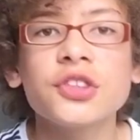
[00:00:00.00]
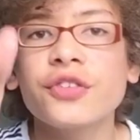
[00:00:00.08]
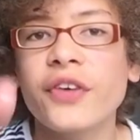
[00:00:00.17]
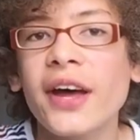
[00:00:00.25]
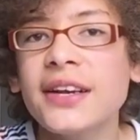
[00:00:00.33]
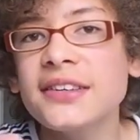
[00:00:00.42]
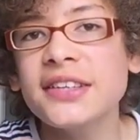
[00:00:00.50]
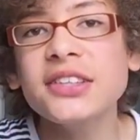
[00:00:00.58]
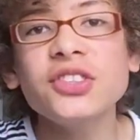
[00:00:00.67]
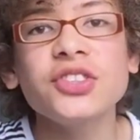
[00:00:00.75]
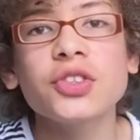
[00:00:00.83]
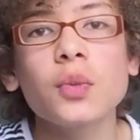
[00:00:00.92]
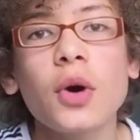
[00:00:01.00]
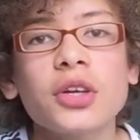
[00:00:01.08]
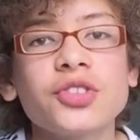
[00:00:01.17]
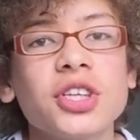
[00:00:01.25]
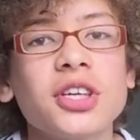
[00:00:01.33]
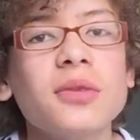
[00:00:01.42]
So if any teachers are
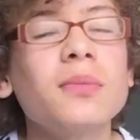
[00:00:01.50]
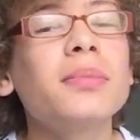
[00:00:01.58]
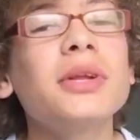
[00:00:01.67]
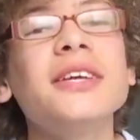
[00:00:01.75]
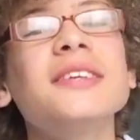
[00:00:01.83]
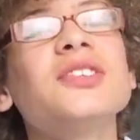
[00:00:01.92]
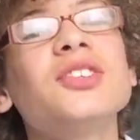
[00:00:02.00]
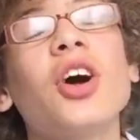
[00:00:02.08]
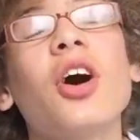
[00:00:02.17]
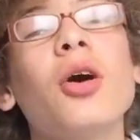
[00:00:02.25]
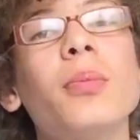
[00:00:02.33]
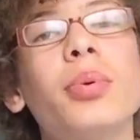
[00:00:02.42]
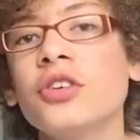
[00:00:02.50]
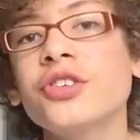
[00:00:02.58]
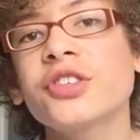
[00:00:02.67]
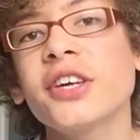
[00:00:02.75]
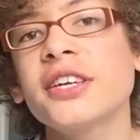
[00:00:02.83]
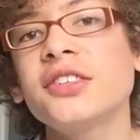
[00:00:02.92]
watching, please stop.
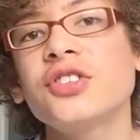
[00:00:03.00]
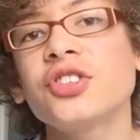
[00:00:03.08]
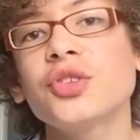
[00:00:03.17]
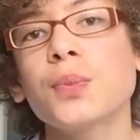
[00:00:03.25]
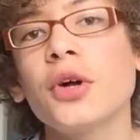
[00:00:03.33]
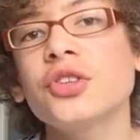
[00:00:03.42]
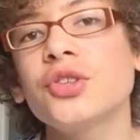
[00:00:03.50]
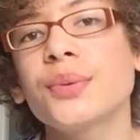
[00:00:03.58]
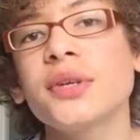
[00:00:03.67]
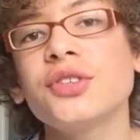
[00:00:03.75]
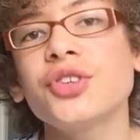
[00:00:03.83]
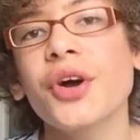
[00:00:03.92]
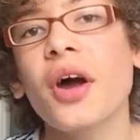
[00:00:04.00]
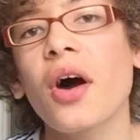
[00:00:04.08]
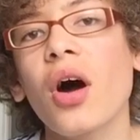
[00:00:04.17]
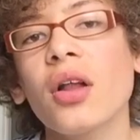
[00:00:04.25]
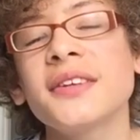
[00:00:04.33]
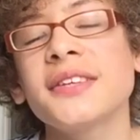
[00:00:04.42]
Us kids just want to enjoy
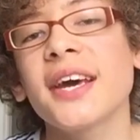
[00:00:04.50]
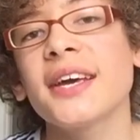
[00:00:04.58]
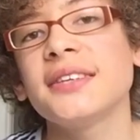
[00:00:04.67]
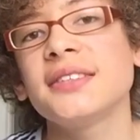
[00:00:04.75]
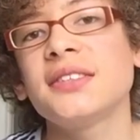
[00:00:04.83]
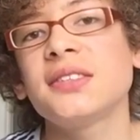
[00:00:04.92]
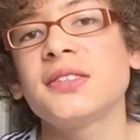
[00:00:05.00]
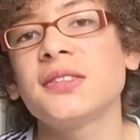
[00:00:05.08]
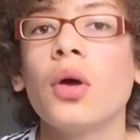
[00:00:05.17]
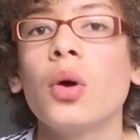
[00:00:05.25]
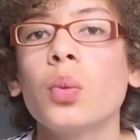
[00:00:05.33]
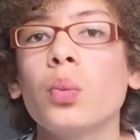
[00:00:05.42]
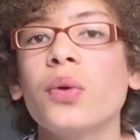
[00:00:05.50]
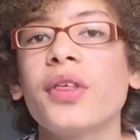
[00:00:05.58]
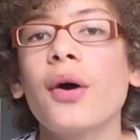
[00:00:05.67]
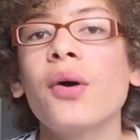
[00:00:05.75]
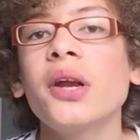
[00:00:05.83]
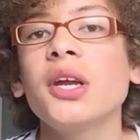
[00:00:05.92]
our holidays
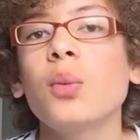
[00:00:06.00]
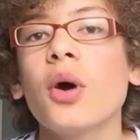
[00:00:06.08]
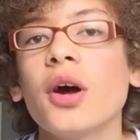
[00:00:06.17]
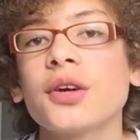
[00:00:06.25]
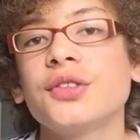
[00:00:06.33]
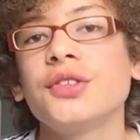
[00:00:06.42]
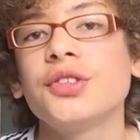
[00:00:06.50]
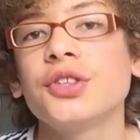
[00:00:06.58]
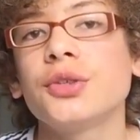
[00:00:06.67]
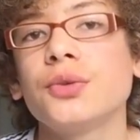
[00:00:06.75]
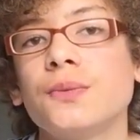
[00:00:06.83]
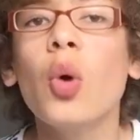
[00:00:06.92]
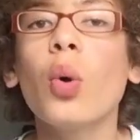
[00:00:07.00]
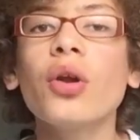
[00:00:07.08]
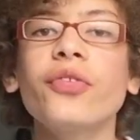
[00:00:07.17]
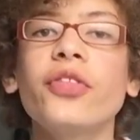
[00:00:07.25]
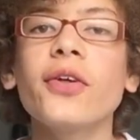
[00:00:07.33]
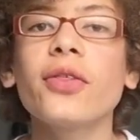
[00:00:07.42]
without any work to do. One
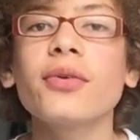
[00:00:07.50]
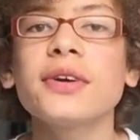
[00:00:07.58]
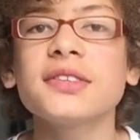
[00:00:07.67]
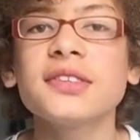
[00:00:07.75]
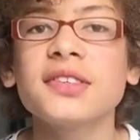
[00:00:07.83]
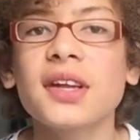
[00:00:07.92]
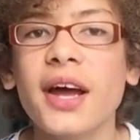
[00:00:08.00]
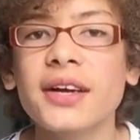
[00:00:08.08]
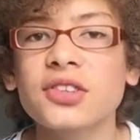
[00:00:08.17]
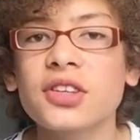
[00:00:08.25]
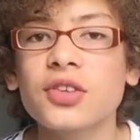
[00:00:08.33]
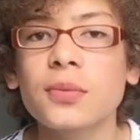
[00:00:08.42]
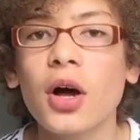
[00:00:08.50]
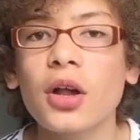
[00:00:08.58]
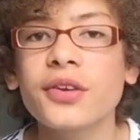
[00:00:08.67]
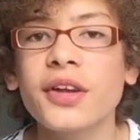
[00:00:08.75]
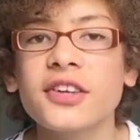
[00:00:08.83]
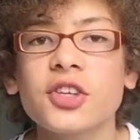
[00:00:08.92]
of the other reasons I like the summer
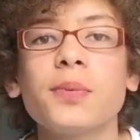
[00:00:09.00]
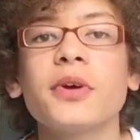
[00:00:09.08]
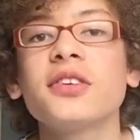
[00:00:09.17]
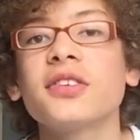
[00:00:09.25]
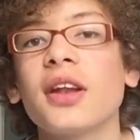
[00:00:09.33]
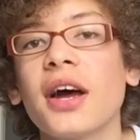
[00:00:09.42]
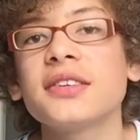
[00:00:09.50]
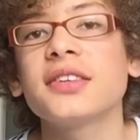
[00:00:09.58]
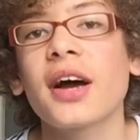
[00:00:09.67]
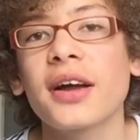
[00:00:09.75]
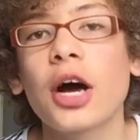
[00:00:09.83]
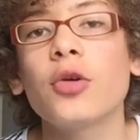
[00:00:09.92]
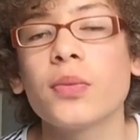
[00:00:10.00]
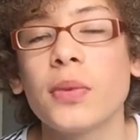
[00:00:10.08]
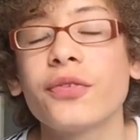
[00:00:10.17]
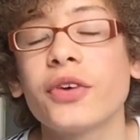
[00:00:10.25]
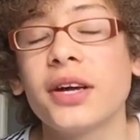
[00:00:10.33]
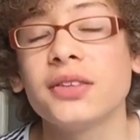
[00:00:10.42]
holidays is because I like to hang out with
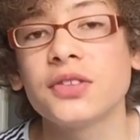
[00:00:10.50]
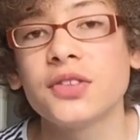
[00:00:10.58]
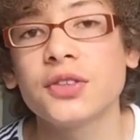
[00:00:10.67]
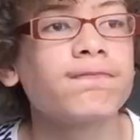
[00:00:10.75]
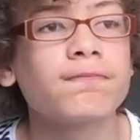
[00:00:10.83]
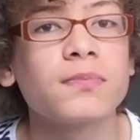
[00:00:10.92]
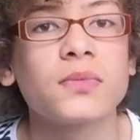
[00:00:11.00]
my friends.